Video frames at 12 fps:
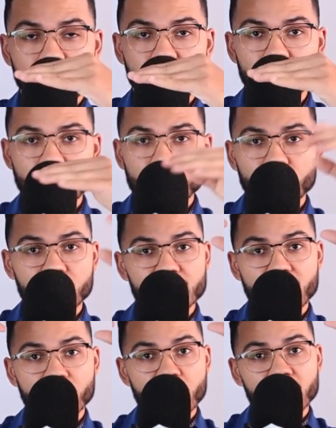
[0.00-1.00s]
that you can
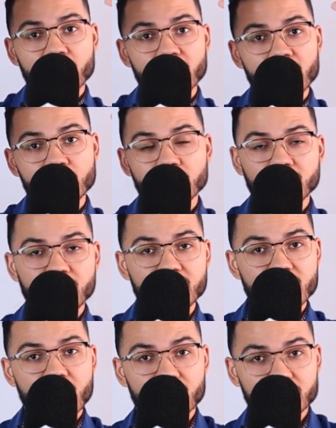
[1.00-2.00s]
take a methylation
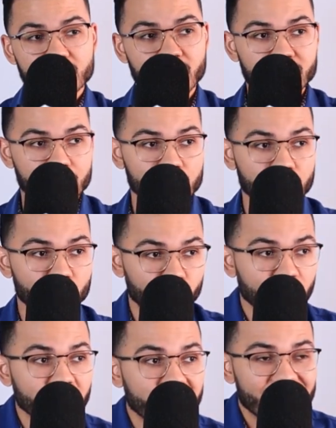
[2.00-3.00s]
detox test to
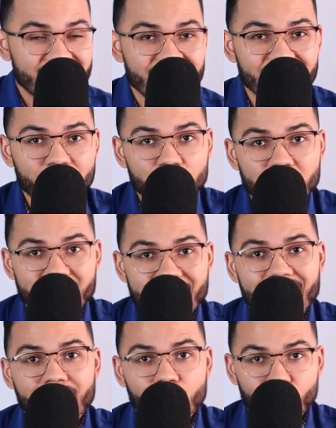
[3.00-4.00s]
really see the
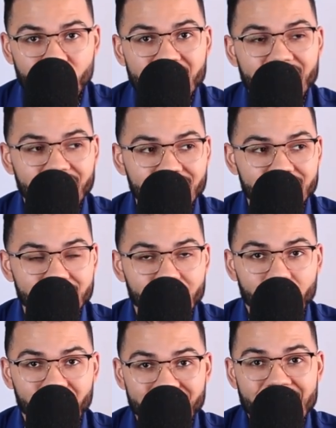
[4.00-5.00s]
genetic readings
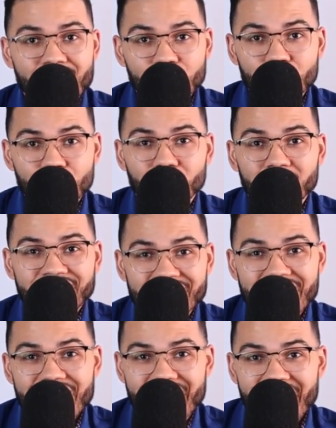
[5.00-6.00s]
down to a
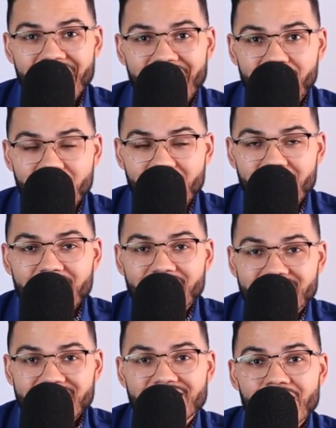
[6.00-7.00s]
DNA and a
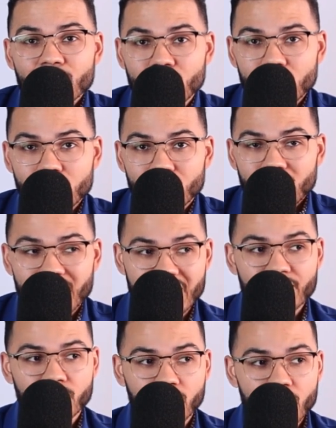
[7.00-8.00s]
cellular
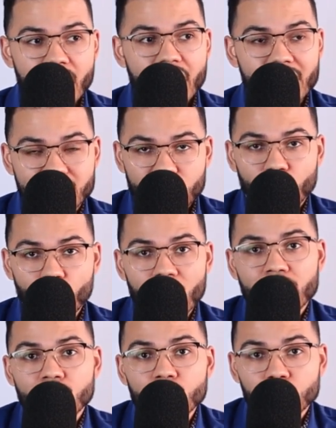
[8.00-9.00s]
level as to what
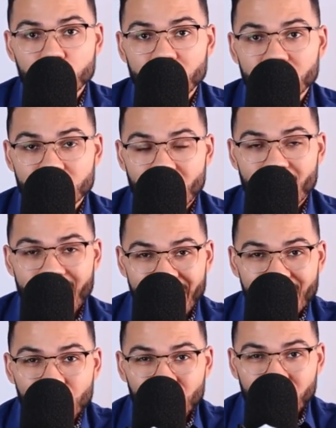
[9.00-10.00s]
nutrients are
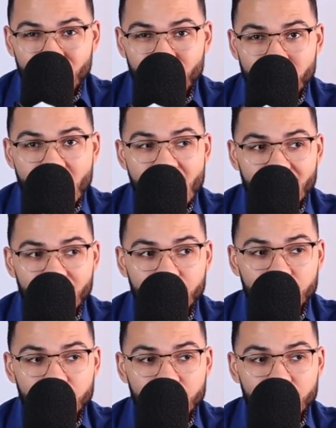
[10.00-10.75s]
entering your body